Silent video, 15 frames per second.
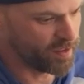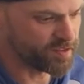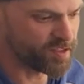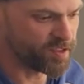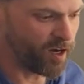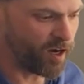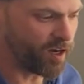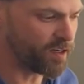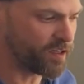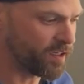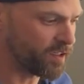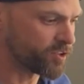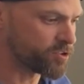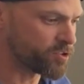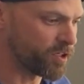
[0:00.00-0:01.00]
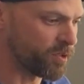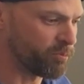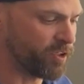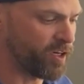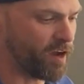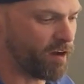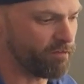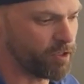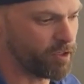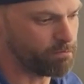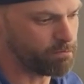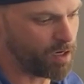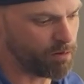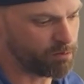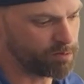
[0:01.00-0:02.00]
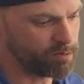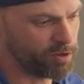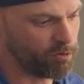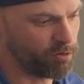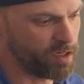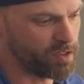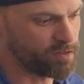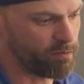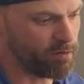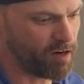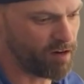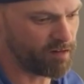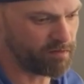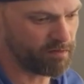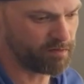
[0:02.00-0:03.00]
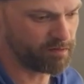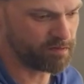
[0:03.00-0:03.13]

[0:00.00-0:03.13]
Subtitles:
It's not extremely heavy. It probably weighs about